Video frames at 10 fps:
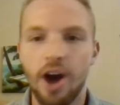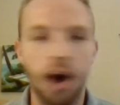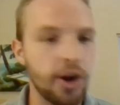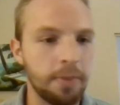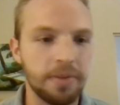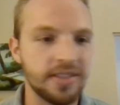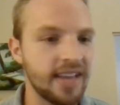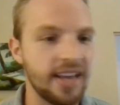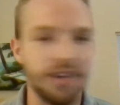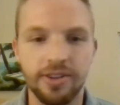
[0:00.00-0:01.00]

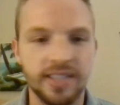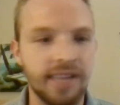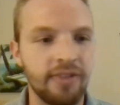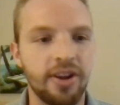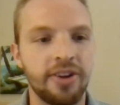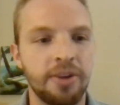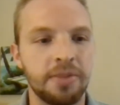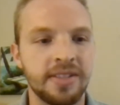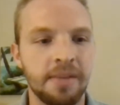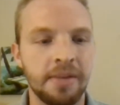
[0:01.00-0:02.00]
100%, several
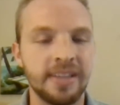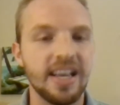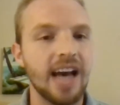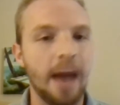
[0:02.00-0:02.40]
100% plays.